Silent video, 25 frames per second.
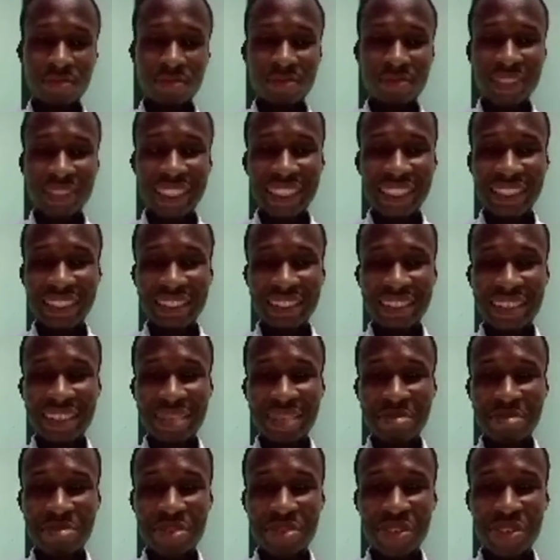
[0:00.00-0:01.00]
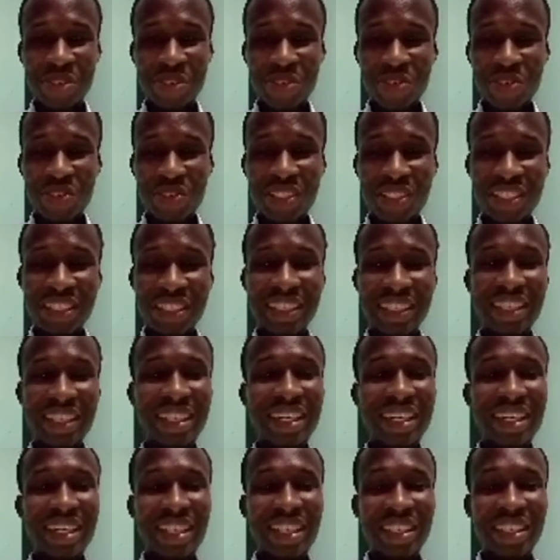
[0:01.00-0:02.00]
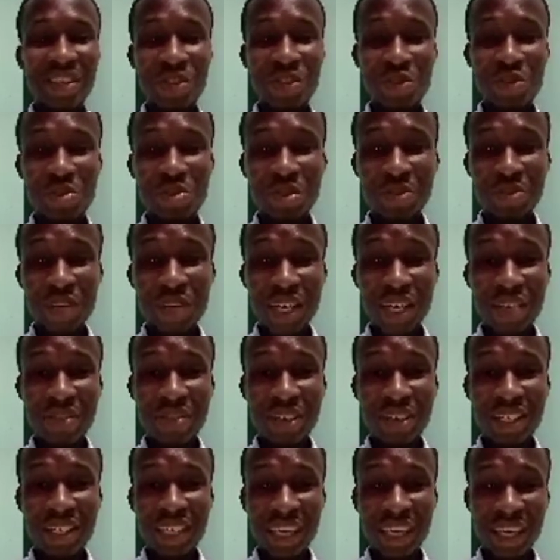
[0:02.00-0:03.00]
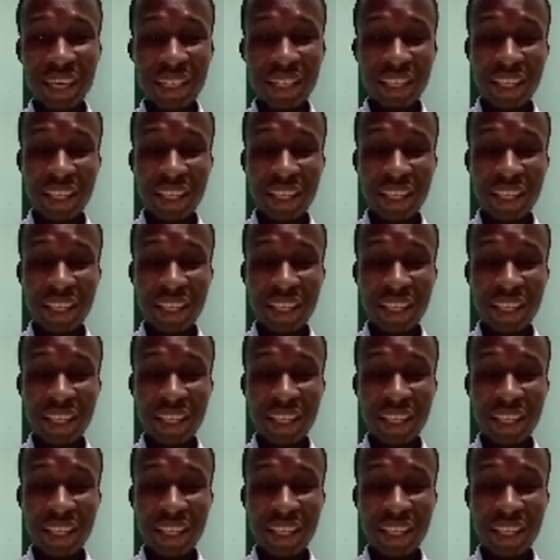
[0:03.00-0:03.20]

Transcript: Yes, I'm sure you'll be very, very keen.